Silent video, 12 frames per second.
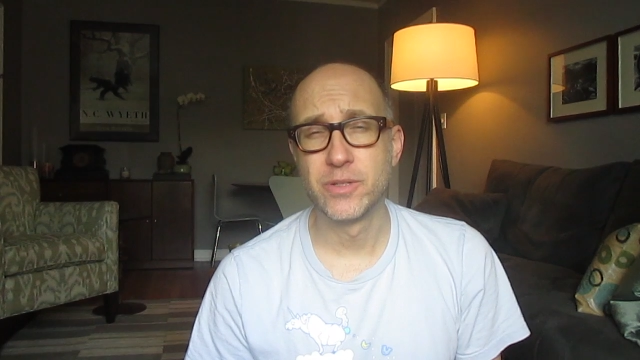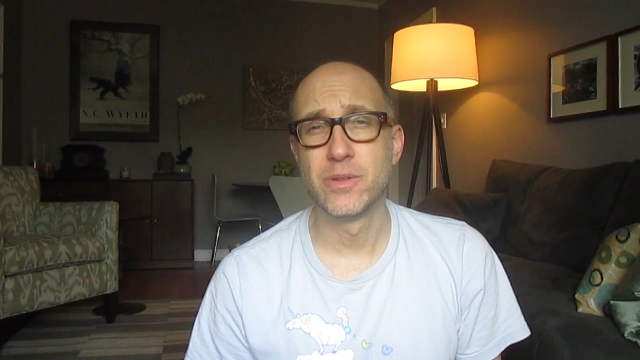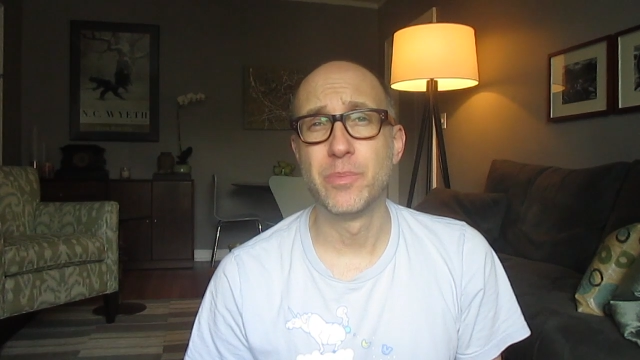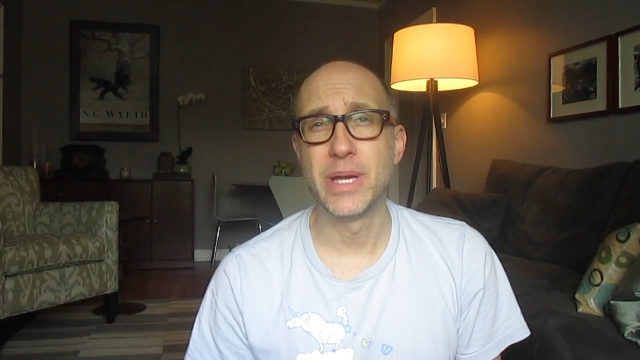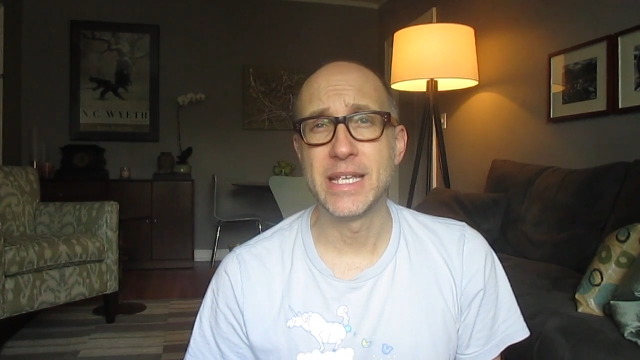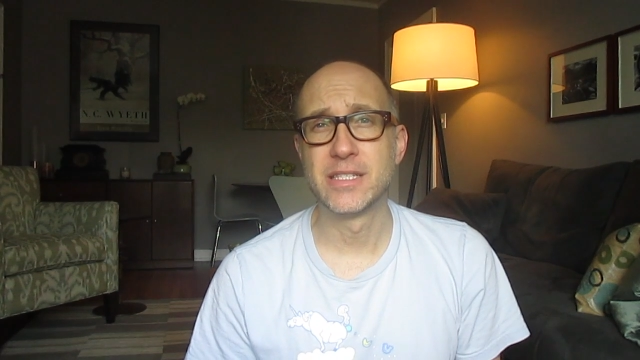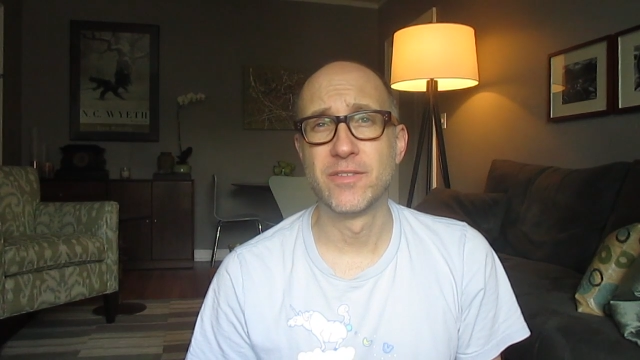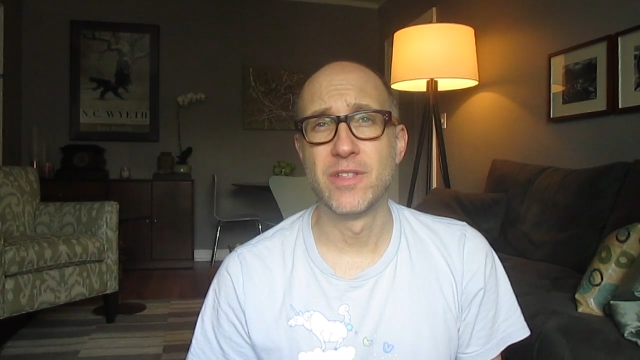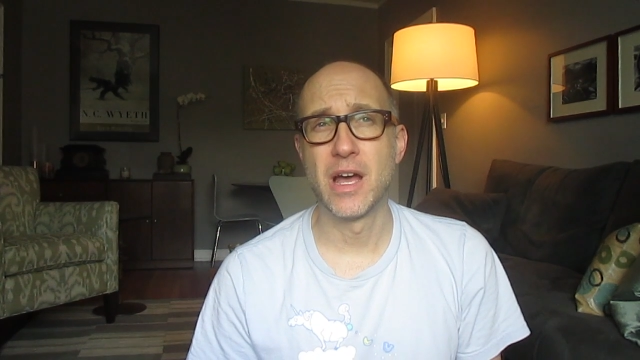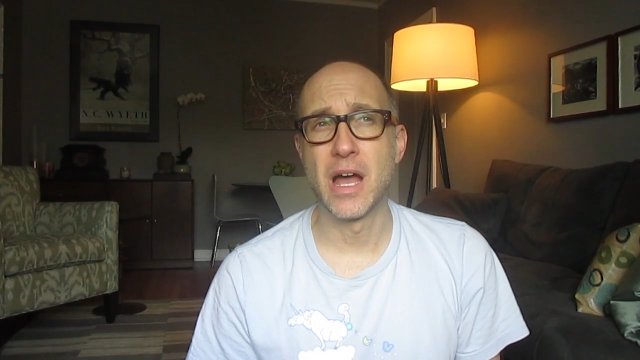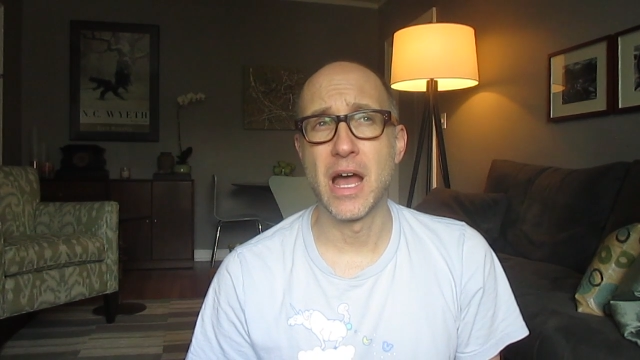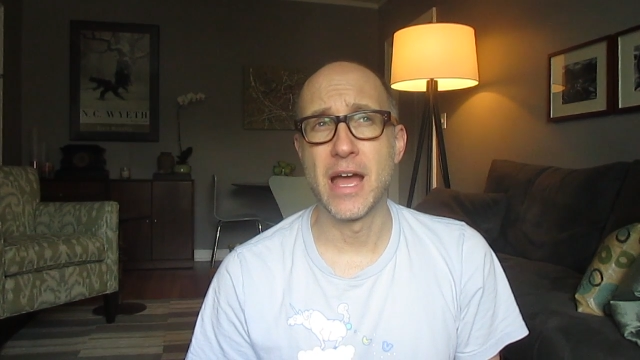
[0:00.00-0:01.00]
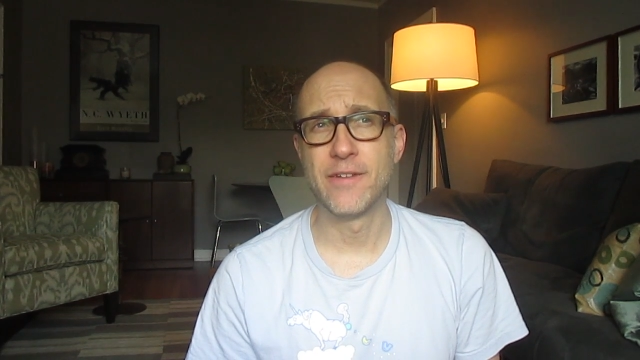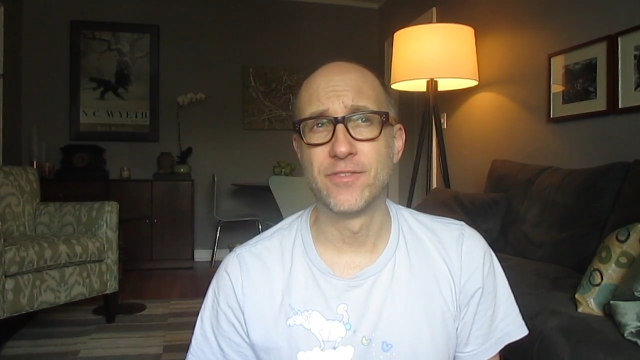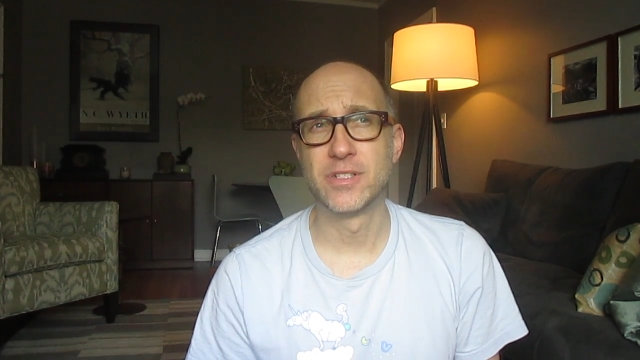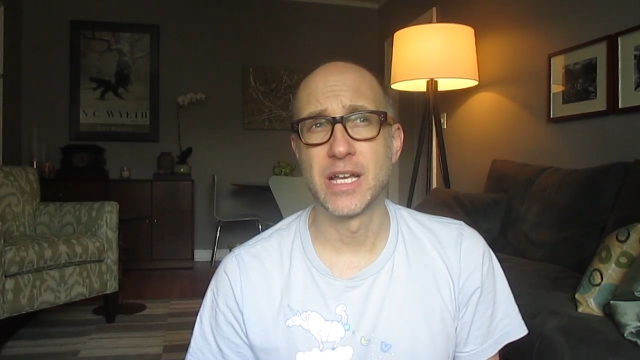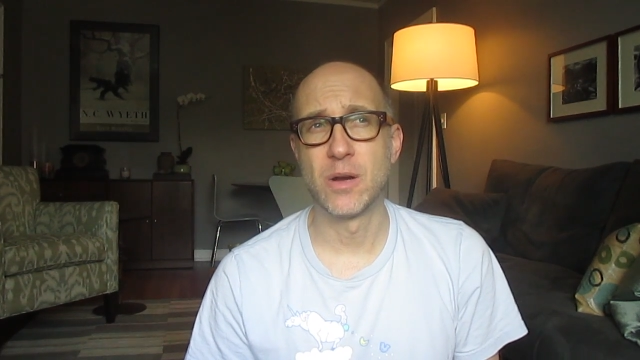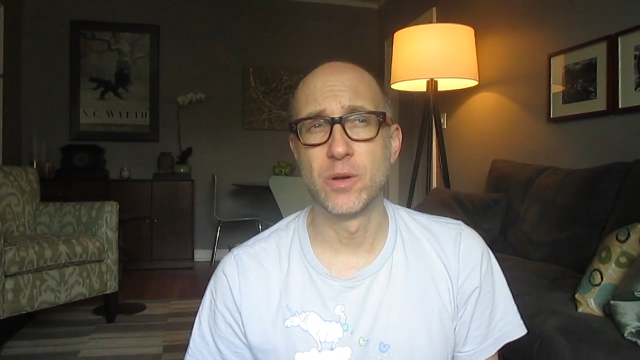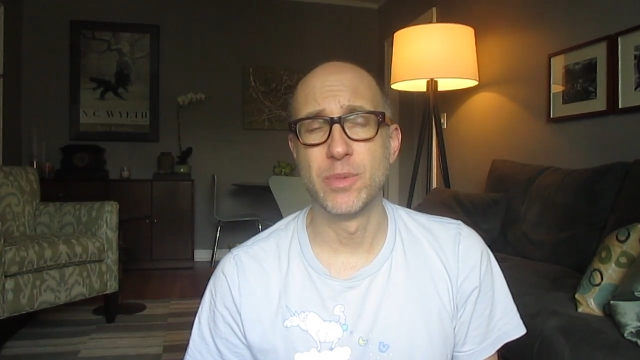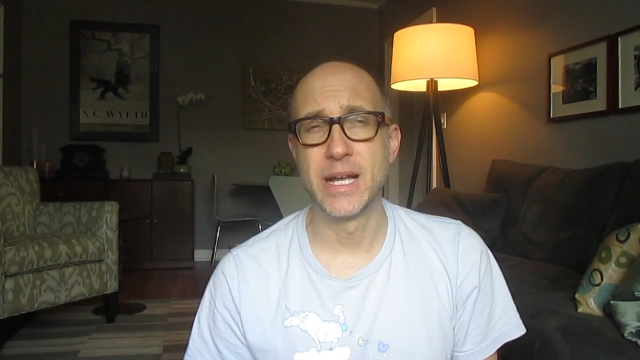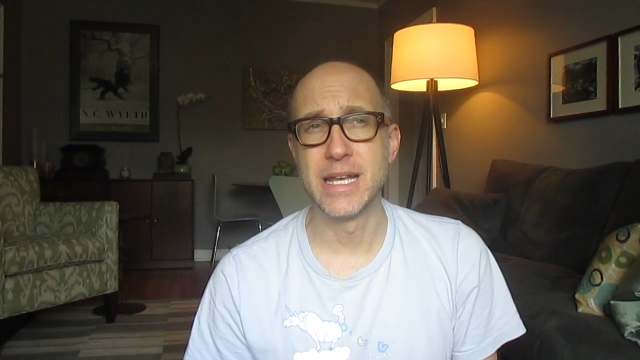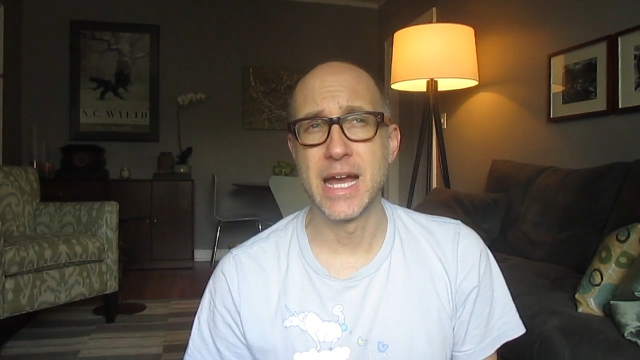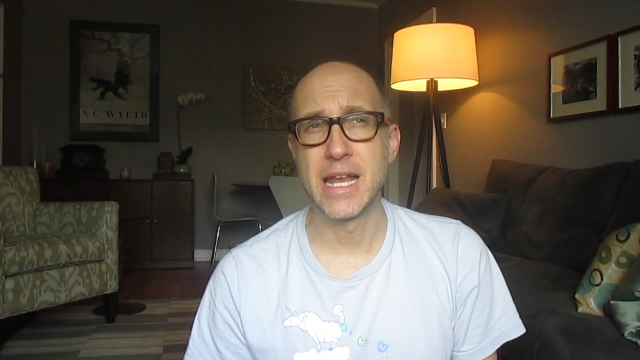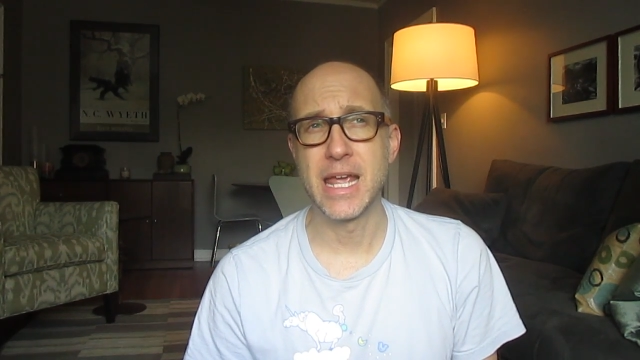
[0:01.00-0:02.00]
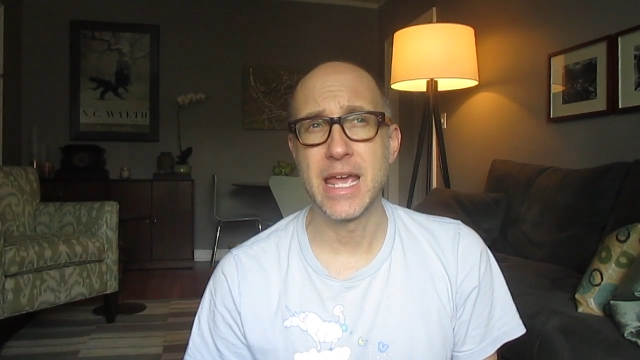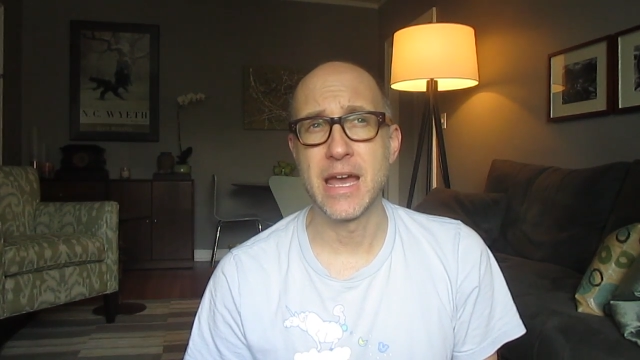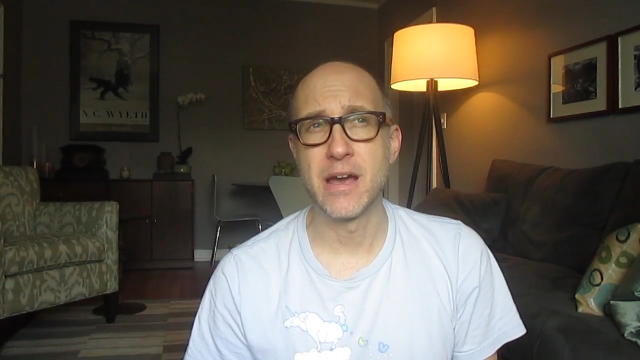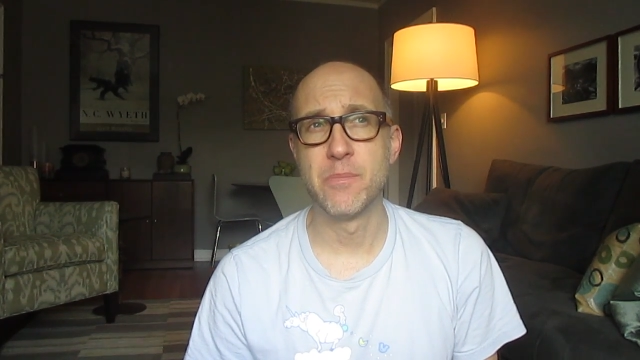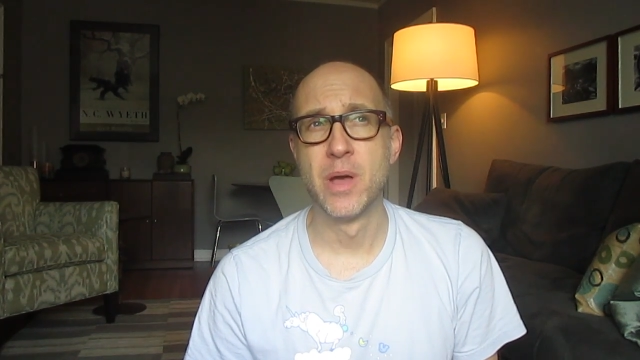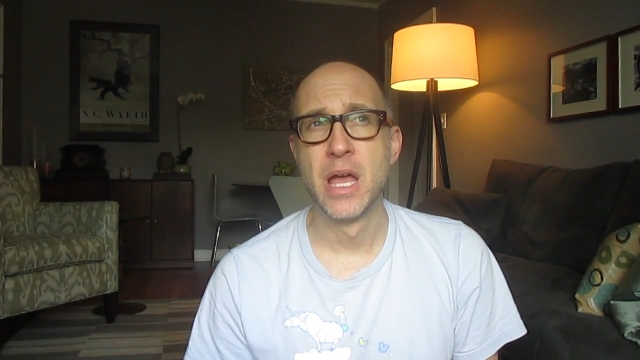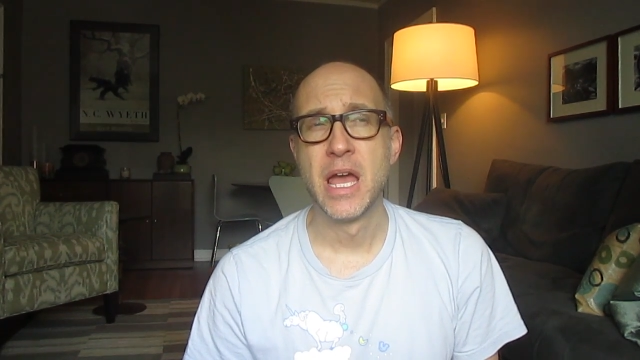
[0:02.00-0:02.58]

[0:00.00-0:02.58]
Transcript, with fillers: to the base of the Eiffel Tower by 9 a.m.